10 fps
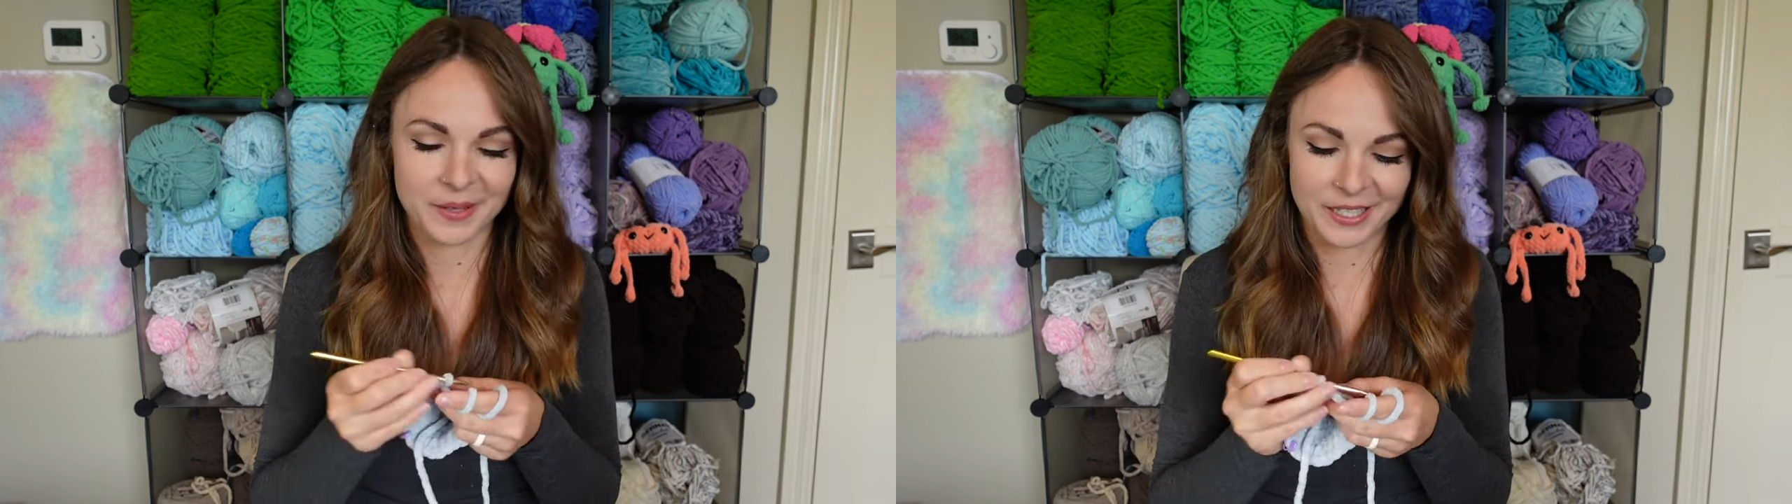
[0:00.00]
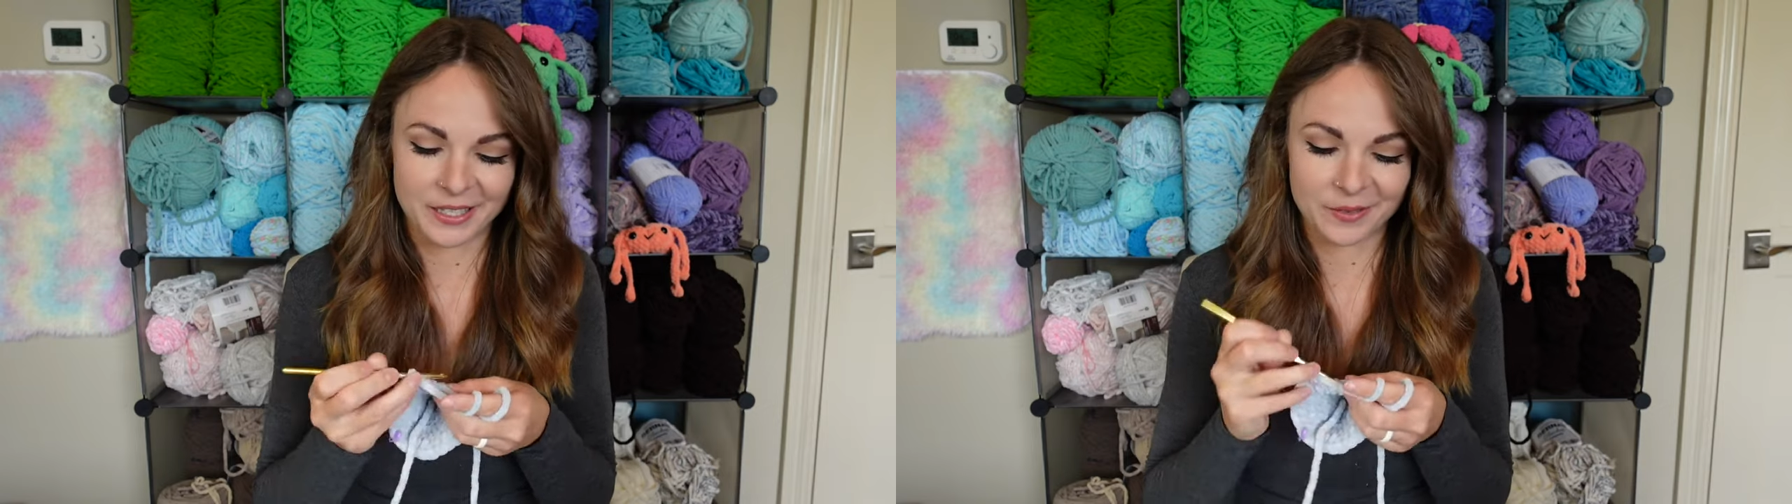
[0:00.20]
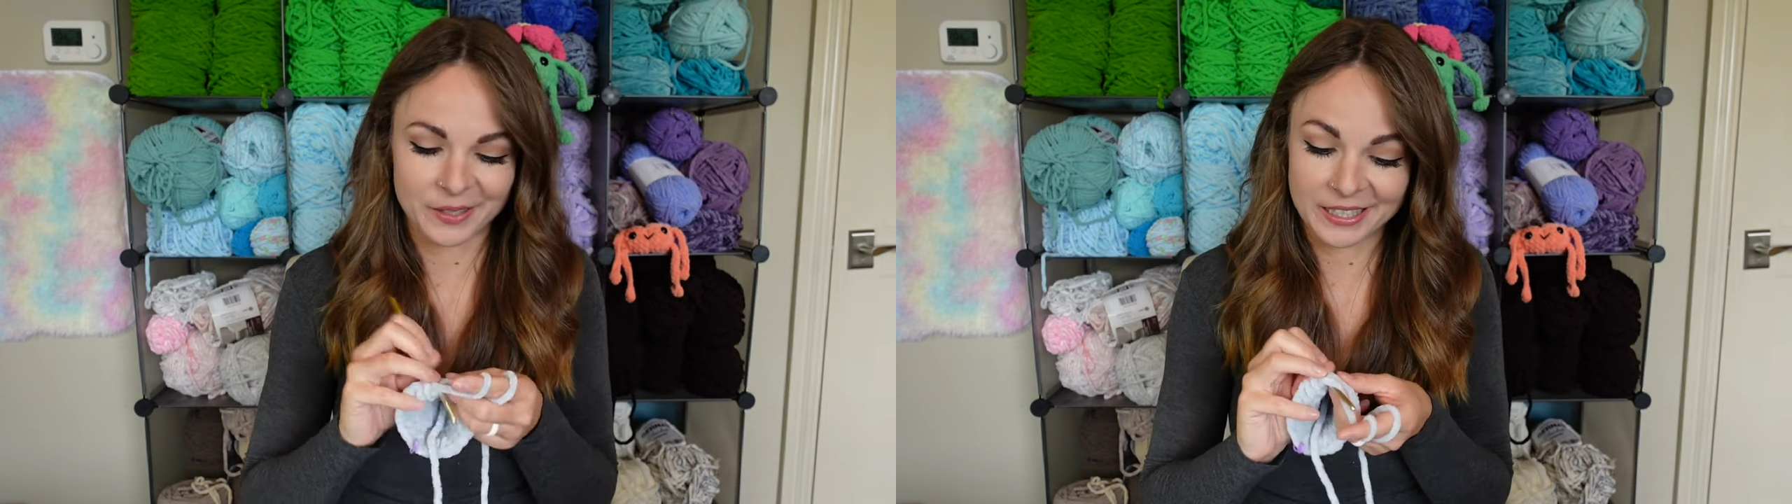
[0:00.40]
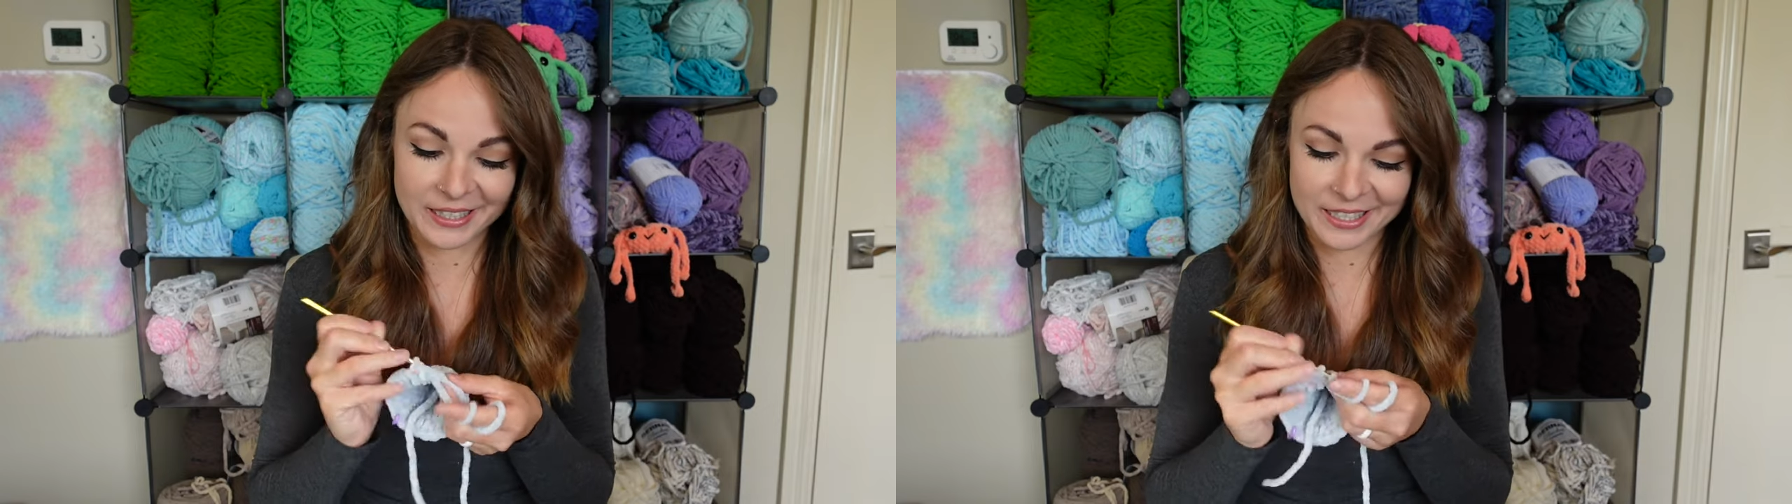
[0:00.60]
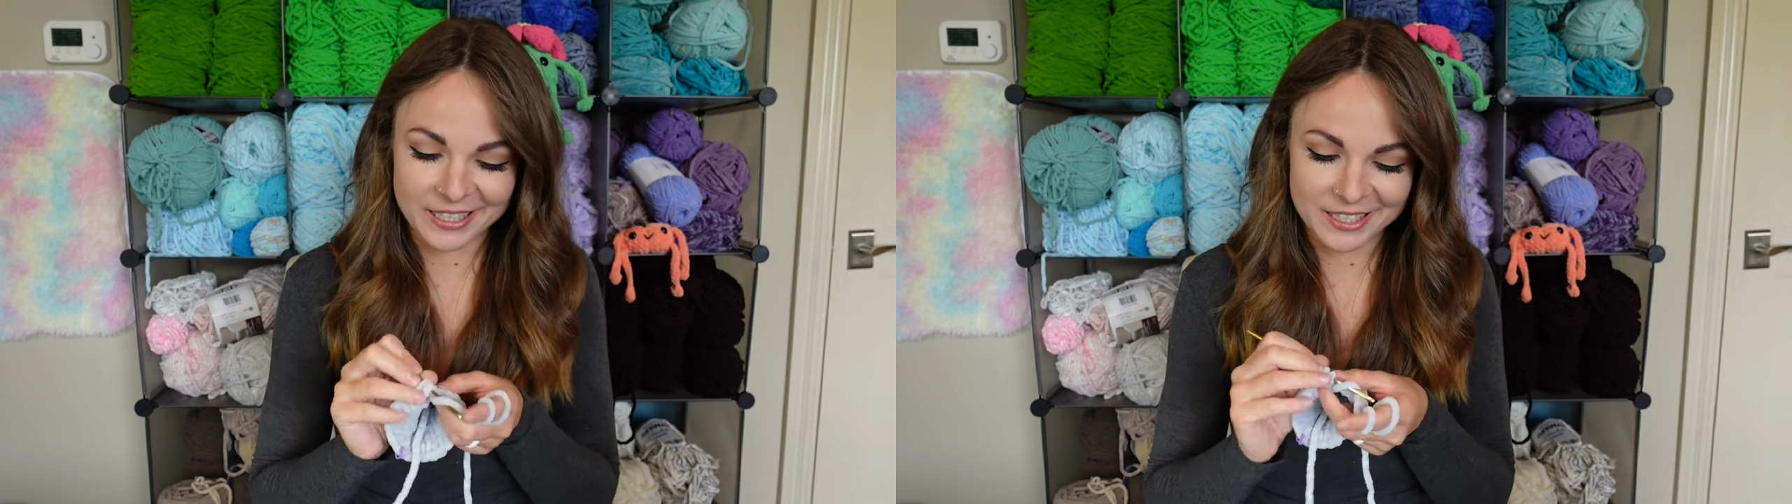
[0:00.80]
and what I
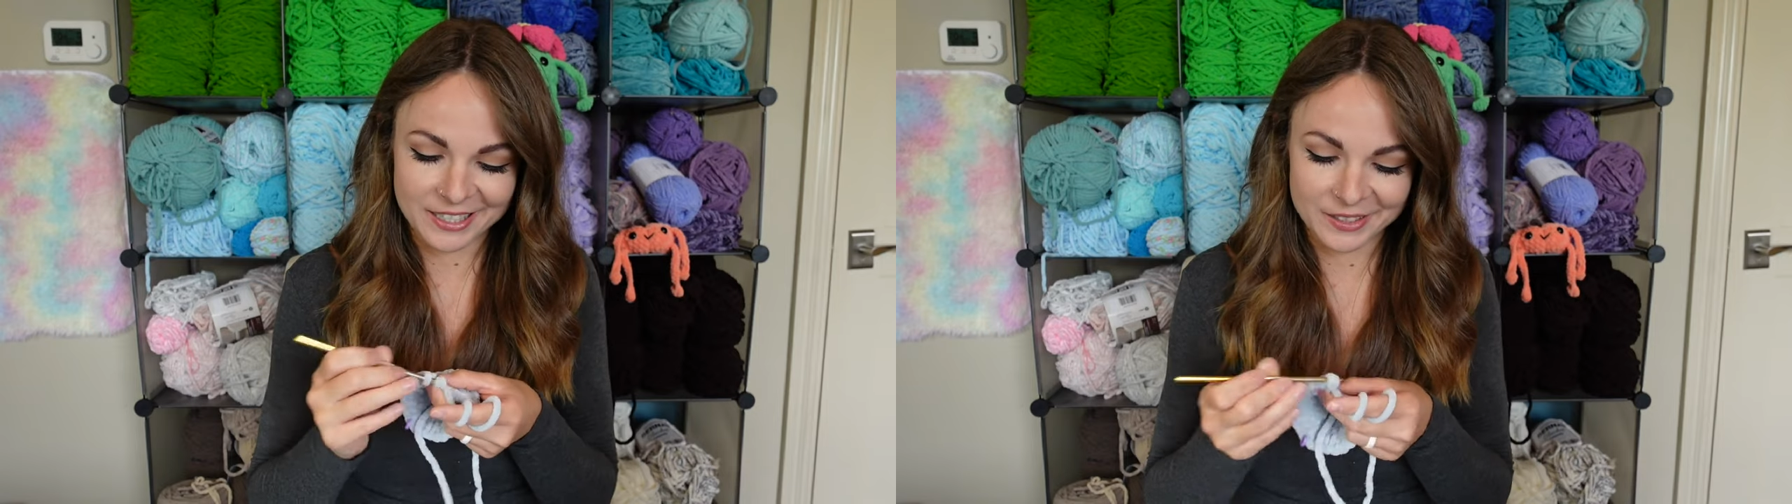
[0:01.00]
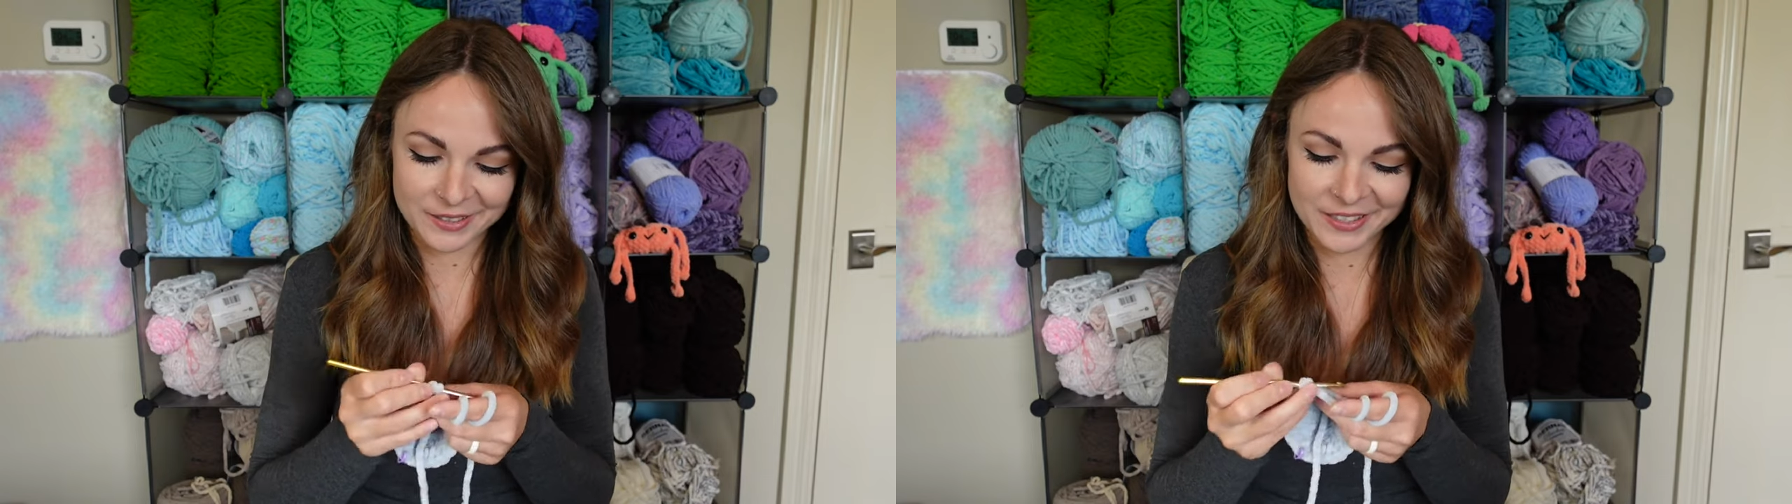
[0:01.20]
like to do.